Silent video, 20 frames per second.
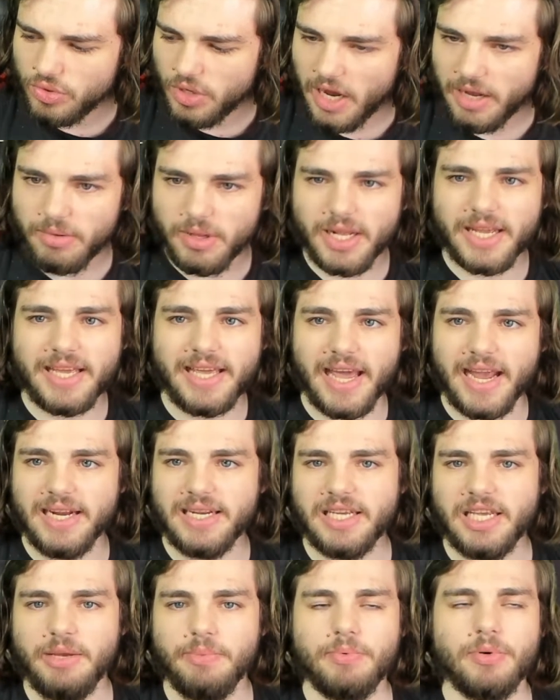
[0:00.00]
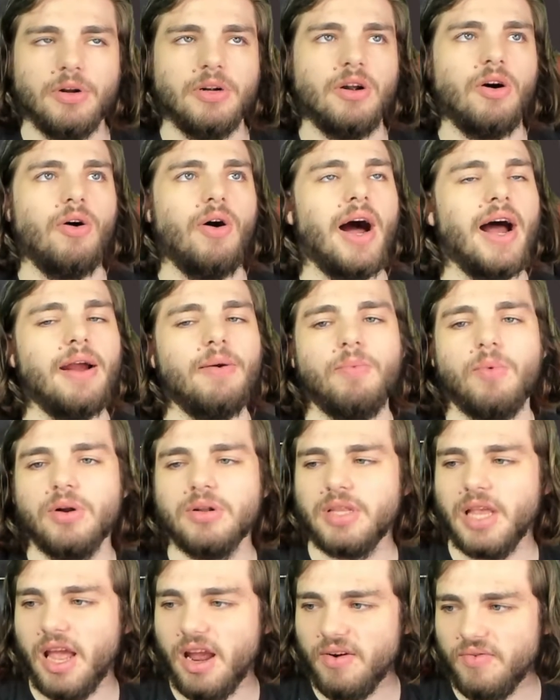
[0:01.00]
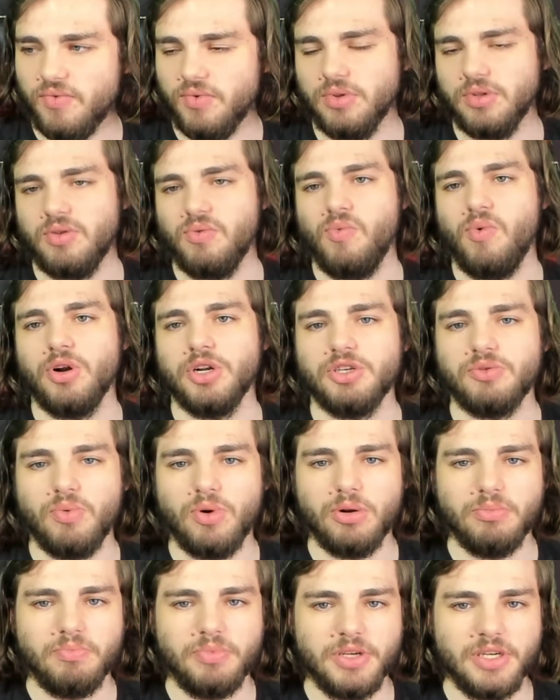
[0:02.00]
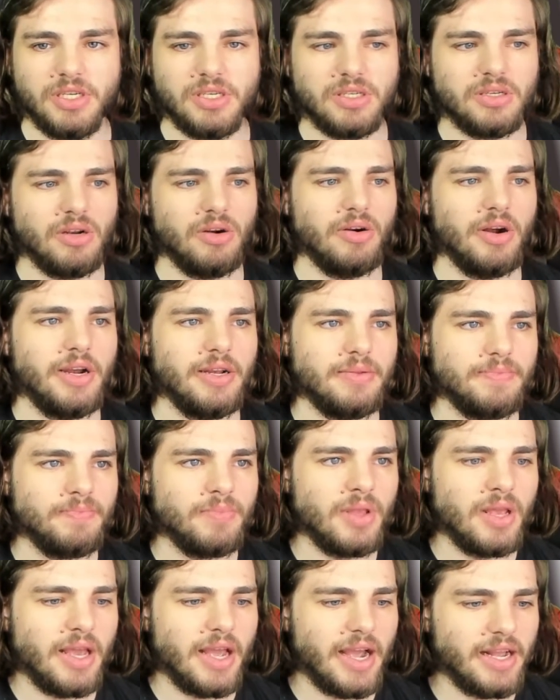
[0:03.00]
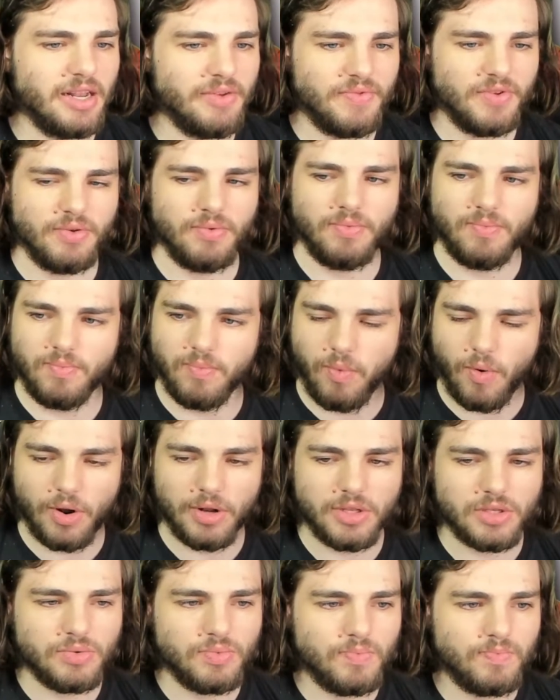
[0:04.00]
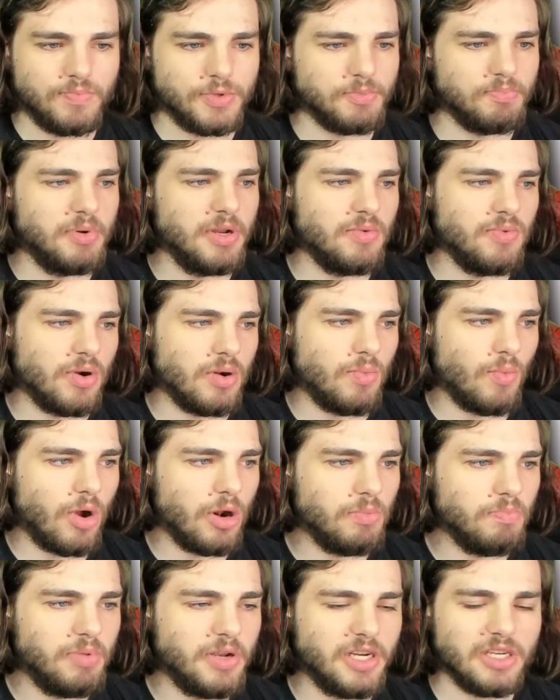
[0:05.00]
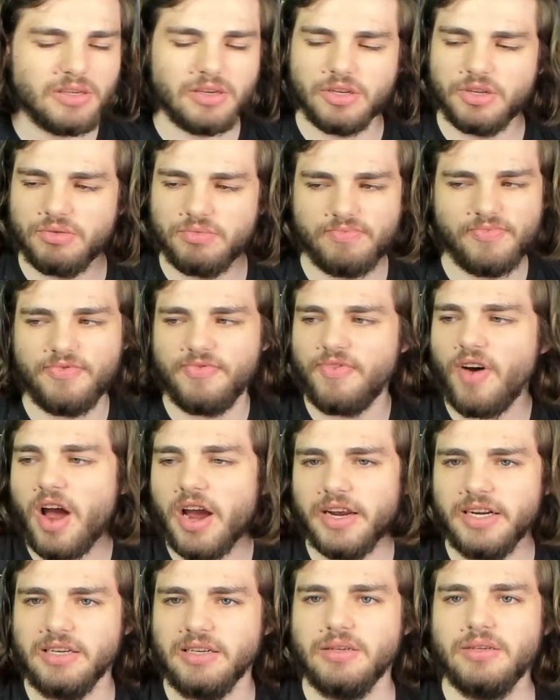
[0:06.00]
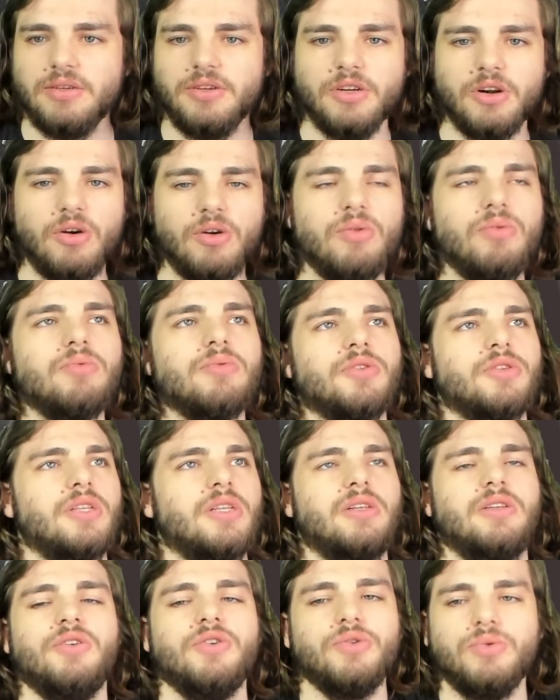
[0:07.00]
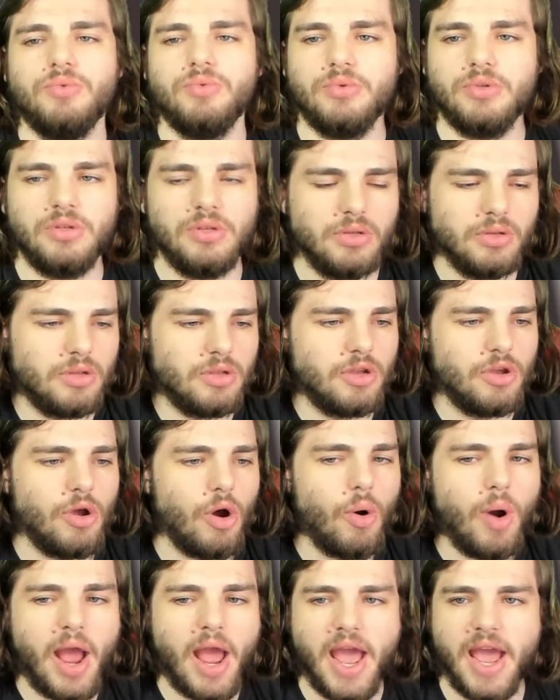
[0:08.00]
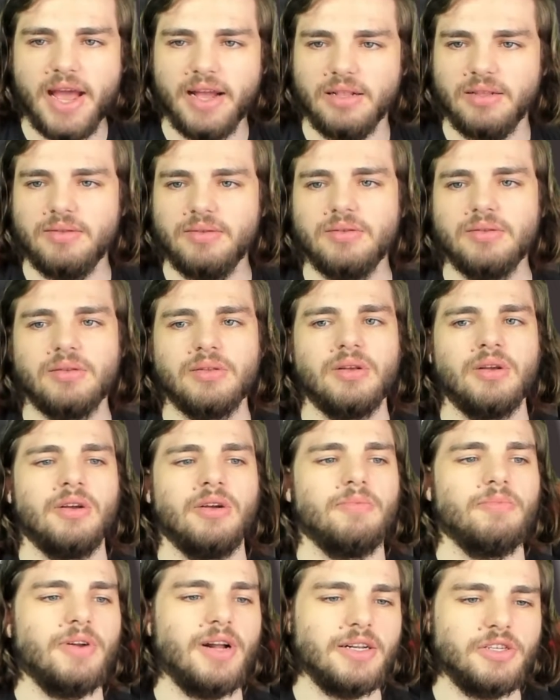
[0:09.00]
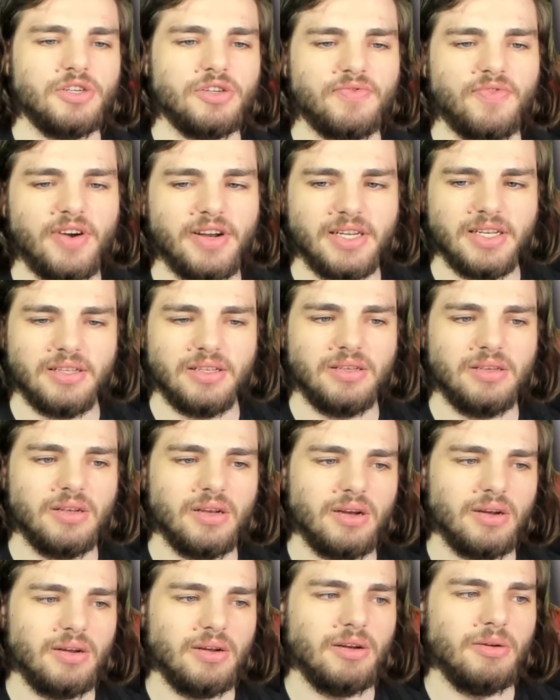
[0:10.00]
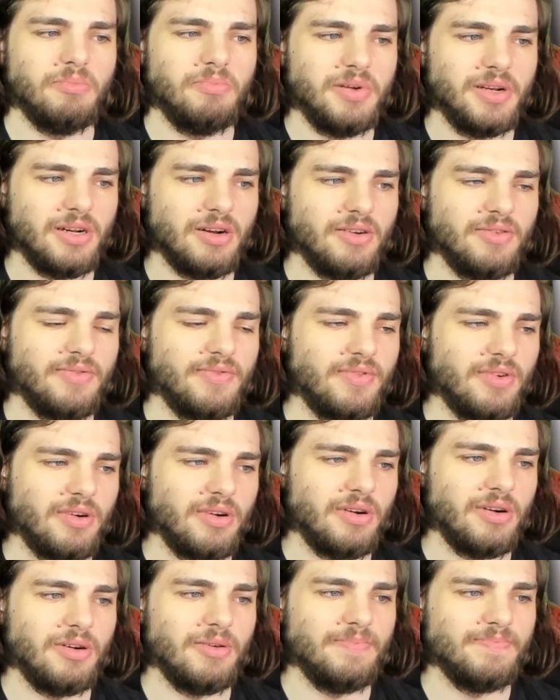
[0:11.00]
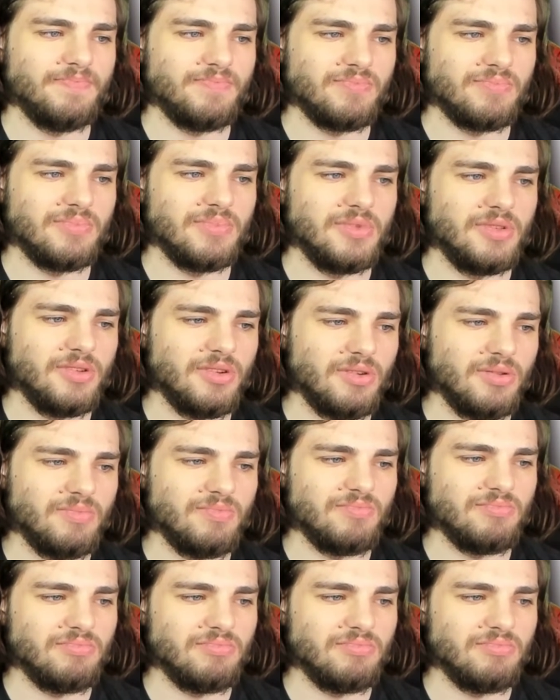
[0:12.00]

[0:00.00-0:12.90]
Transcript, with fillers: I'm not a gatekeeper at all. I want everyone to watch One Piece. All right, and if you want to speedrun One Piece, fine. You know, you go ahead. But I just find it a bit of, uh, I